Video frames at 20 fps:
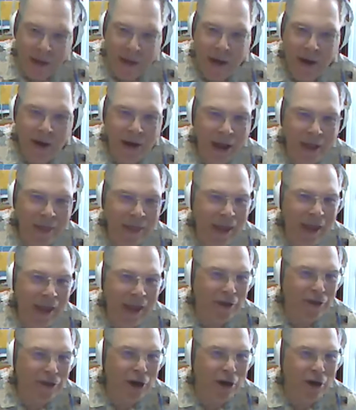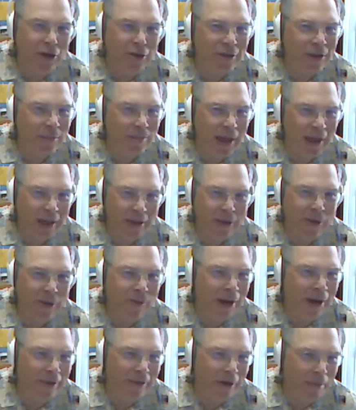You know, I think I charged them like
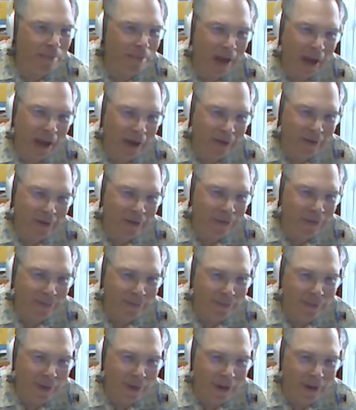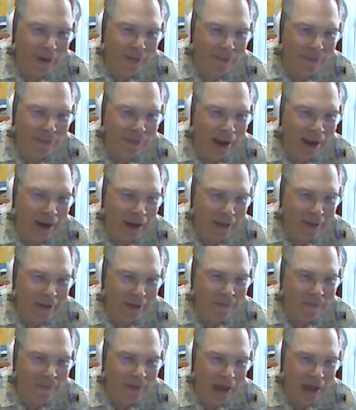200 bucks for writing this
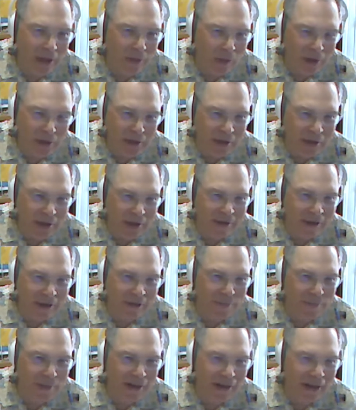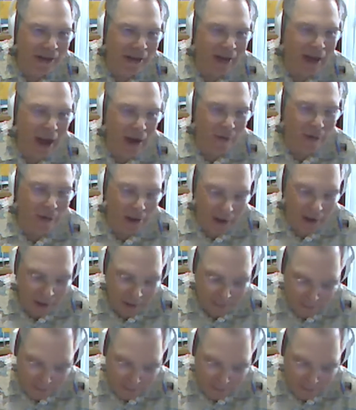evaluation because I spent like an hour on it.